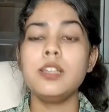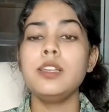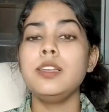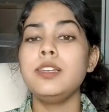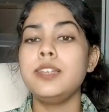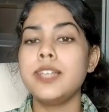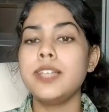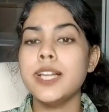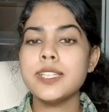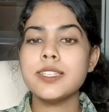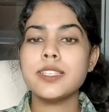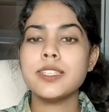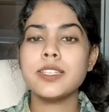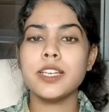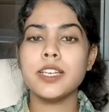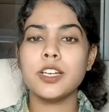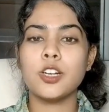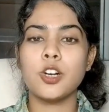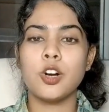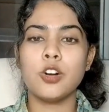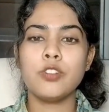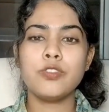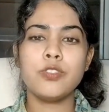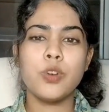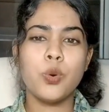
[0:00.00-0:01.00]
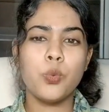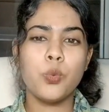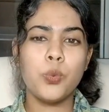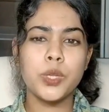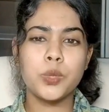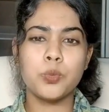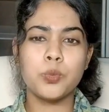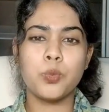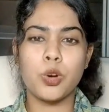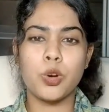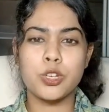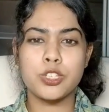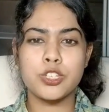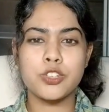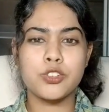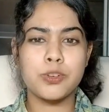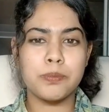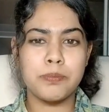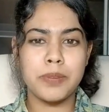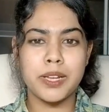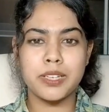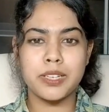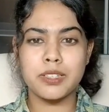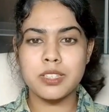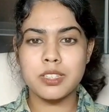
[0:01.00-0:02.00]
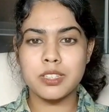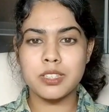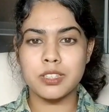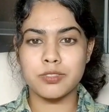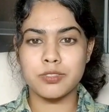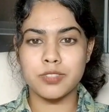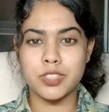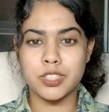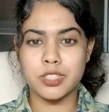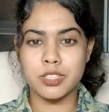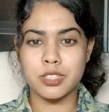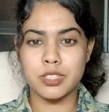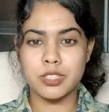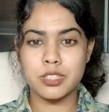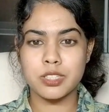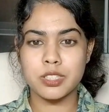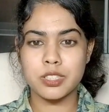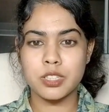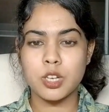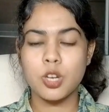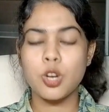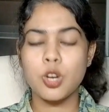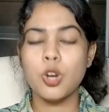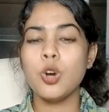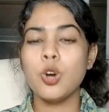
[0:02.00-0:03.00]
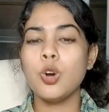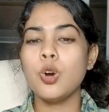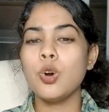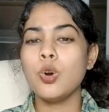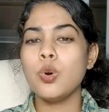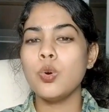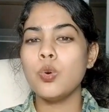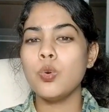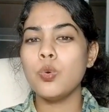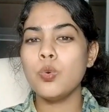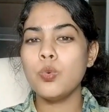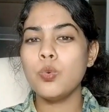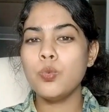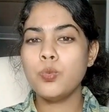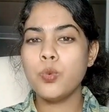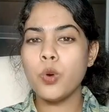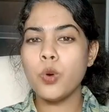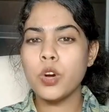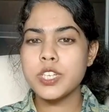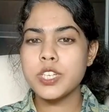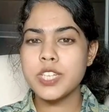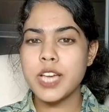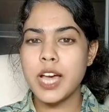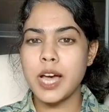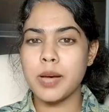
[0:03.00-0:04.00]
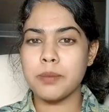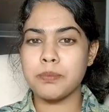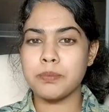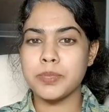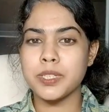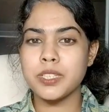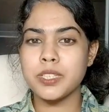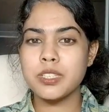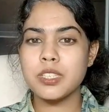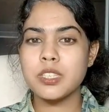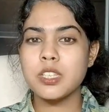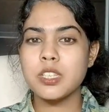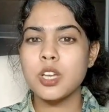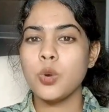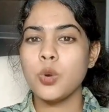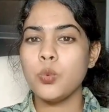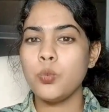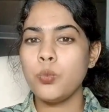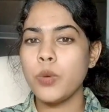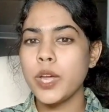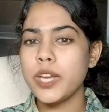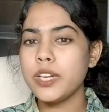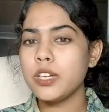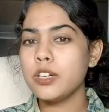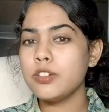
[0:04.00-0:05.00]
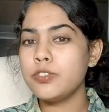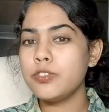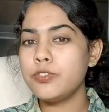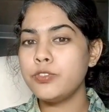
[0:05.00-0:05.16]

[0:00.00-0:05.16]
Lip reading: Let's kick off with water-repellent surfaces. What happens when a